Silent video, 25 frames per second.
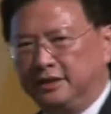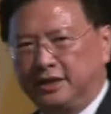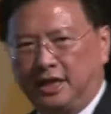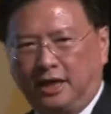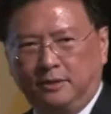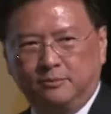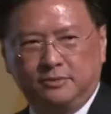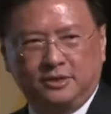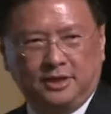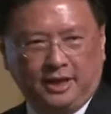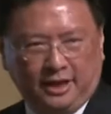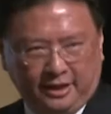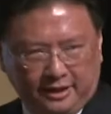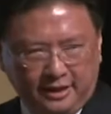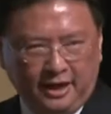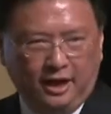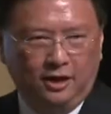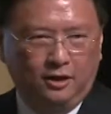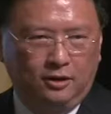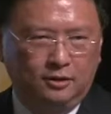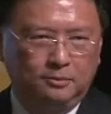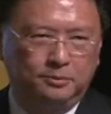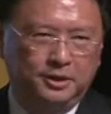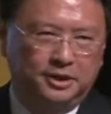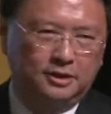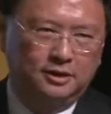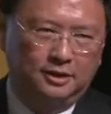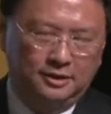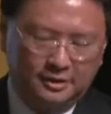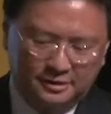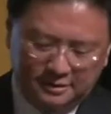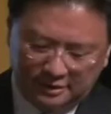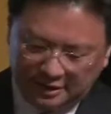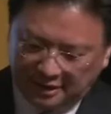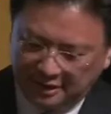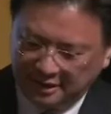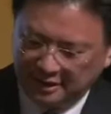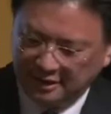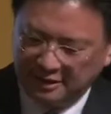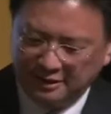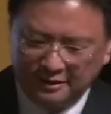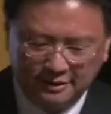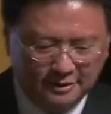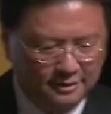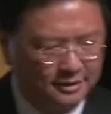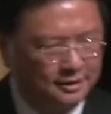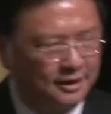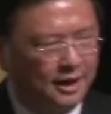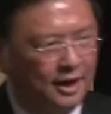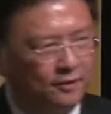times like now, because I
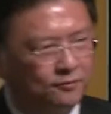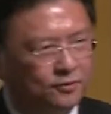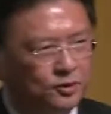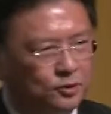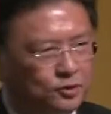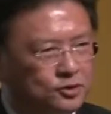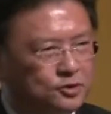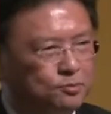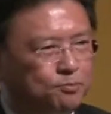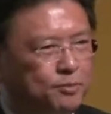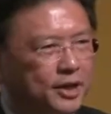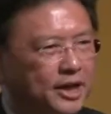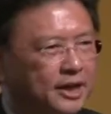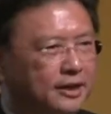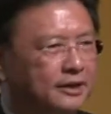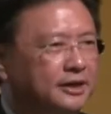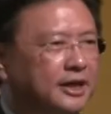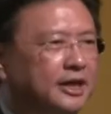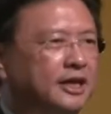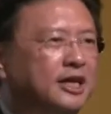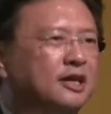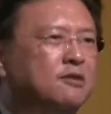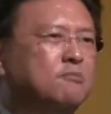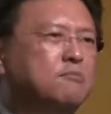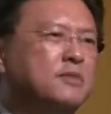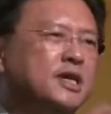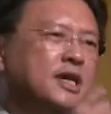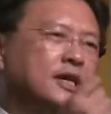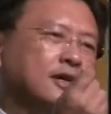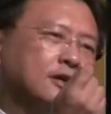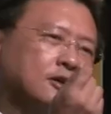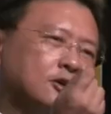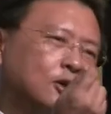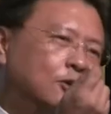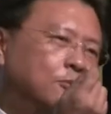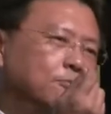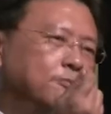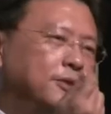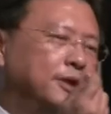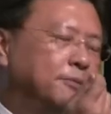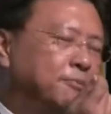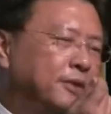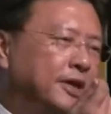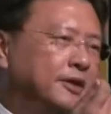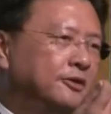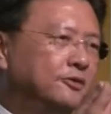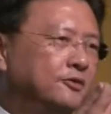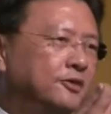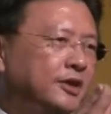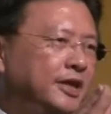have to speak, they give me a
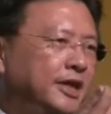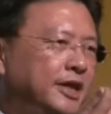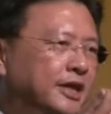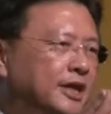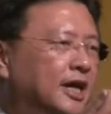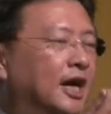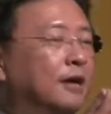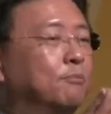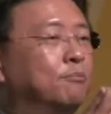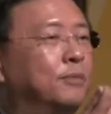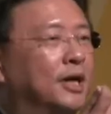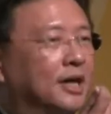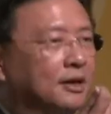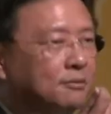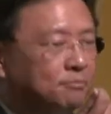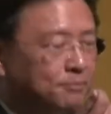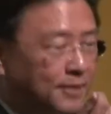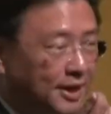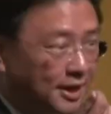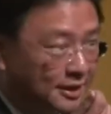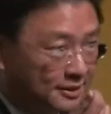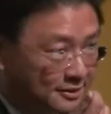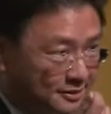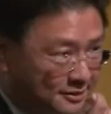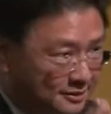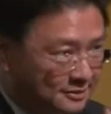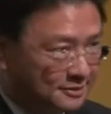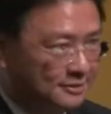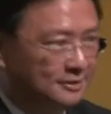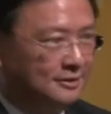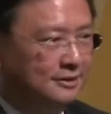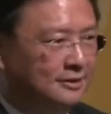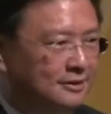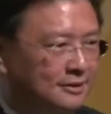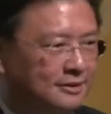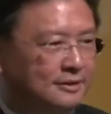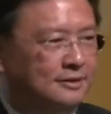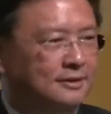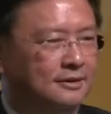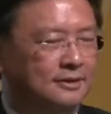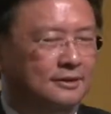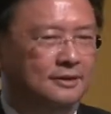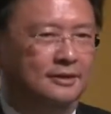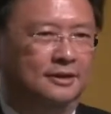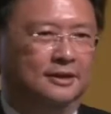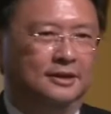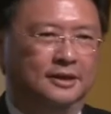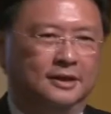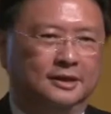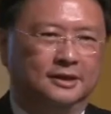complimentary car park pass.
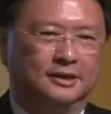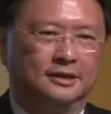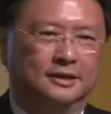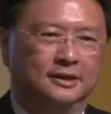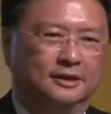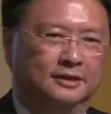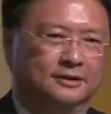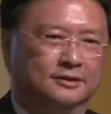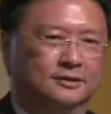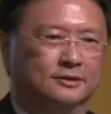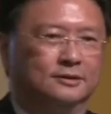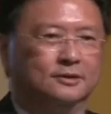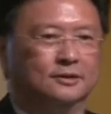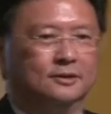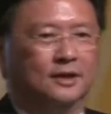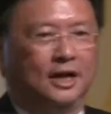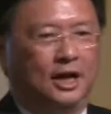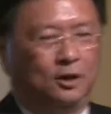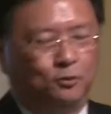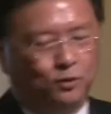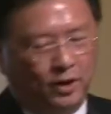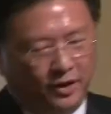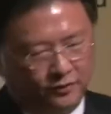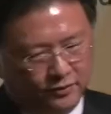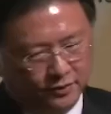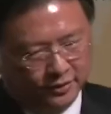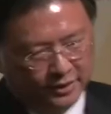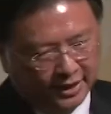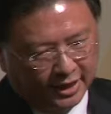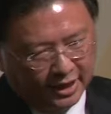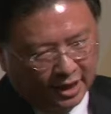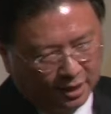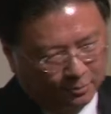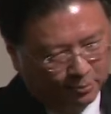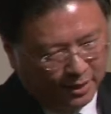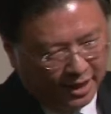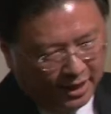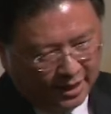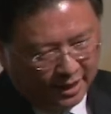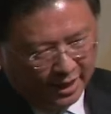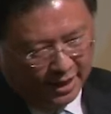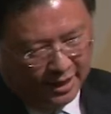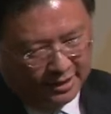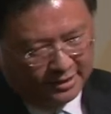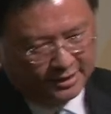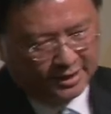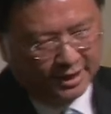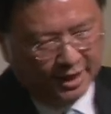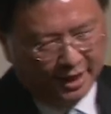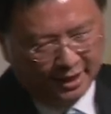So I will have to take out my
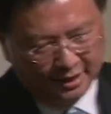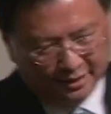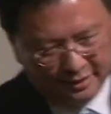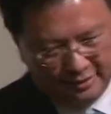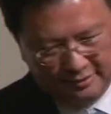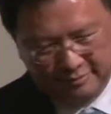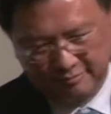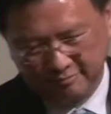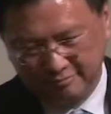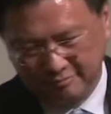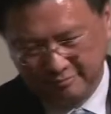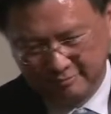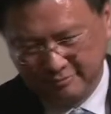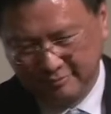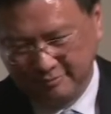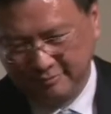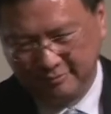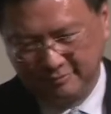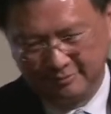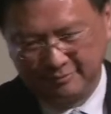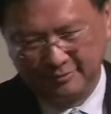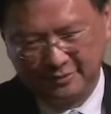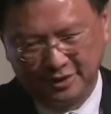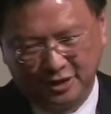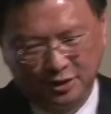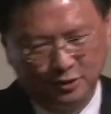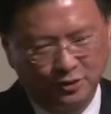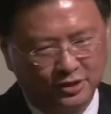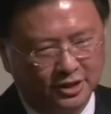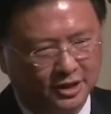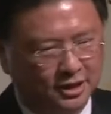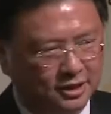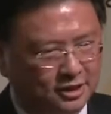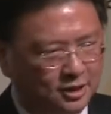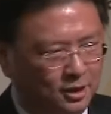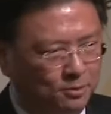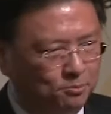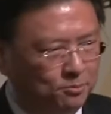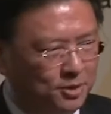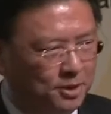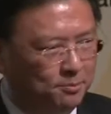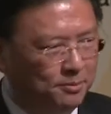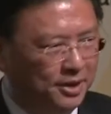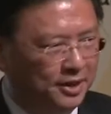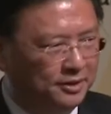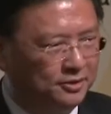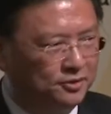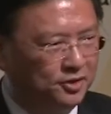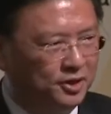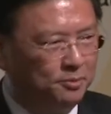cash card, use a
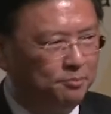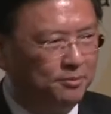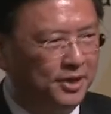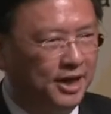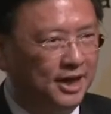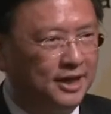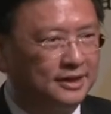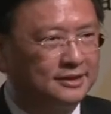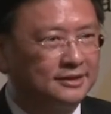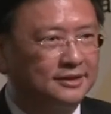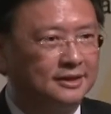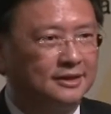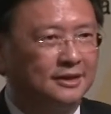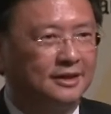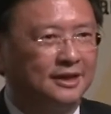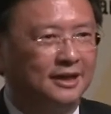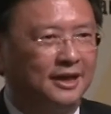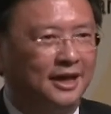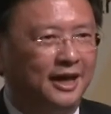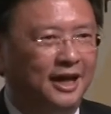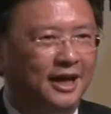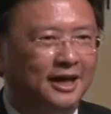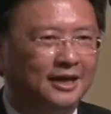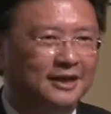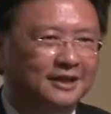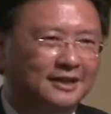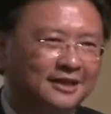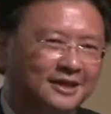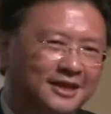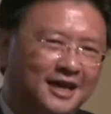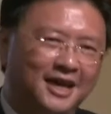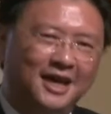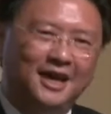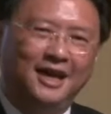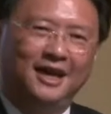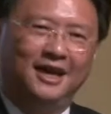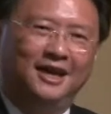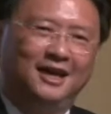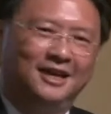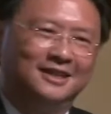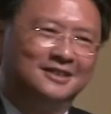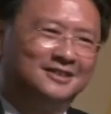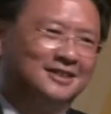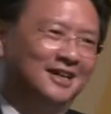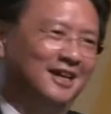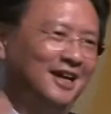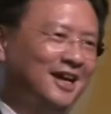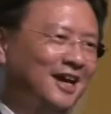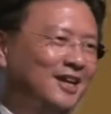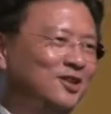complimentary pass, and
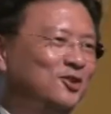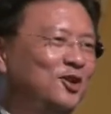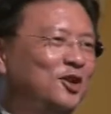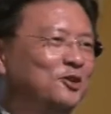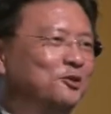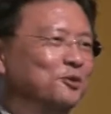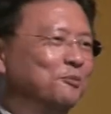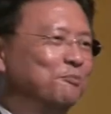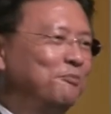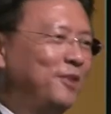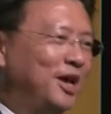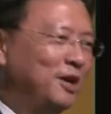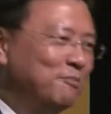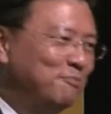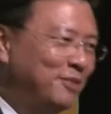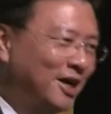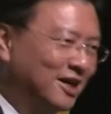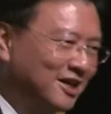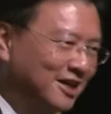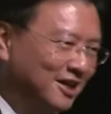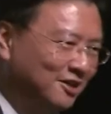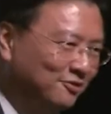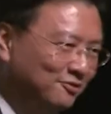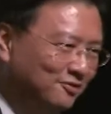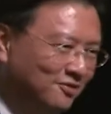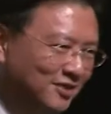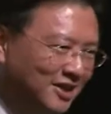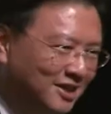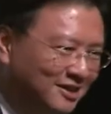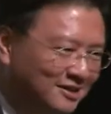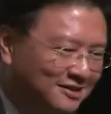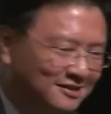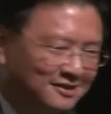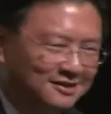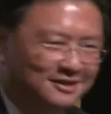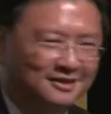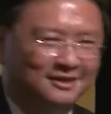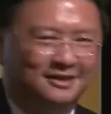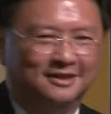yes, I don't have to pay parking fees.